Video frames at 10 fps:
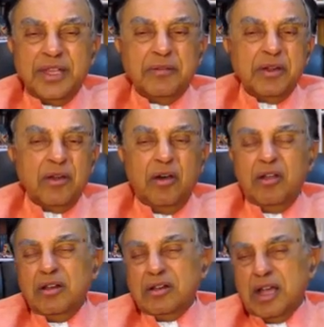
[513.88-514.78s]
they were
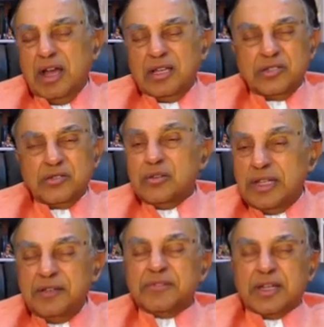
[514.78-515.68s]
all asked to
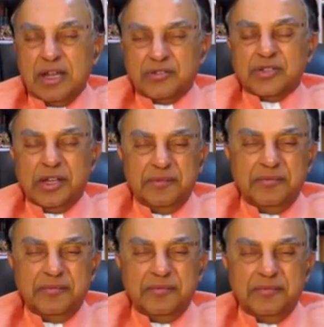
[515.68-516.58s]
leave the country.
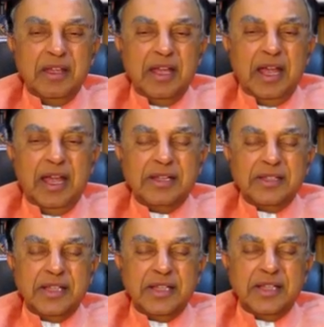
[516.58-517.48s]

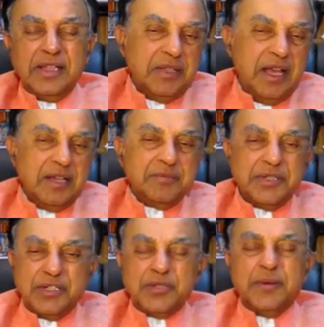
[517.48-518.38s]
And that time they had
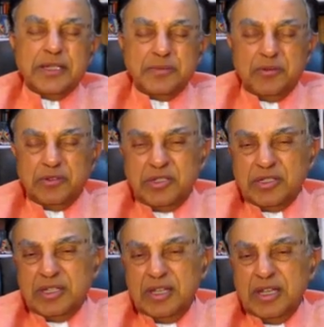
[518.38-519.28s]
British
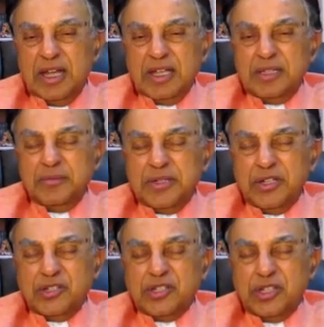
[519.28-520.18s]
passports, and the
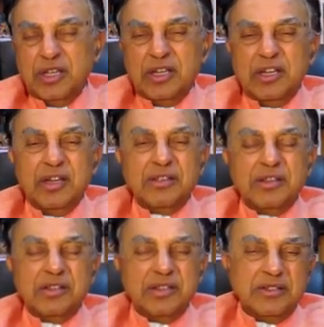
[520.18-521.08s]
British
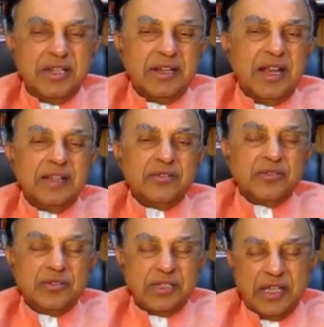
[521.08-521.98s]

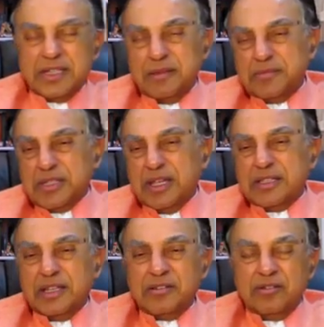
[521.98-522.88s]
declined to take them,
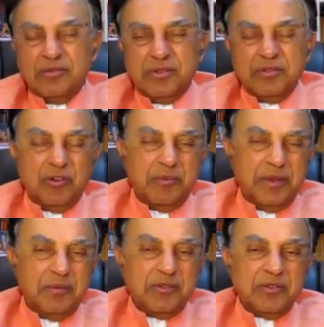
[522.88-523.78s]
saying that we
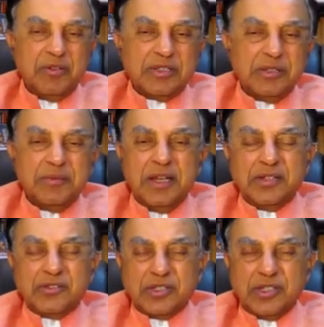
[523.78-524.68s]
won't be able to
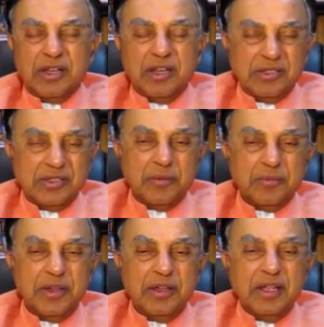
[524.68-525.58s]
assimilate such a large
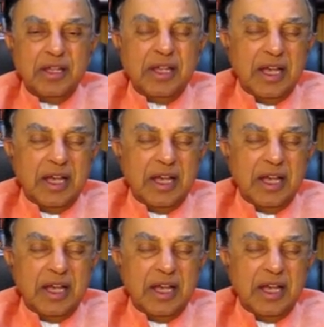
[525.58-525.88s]
number.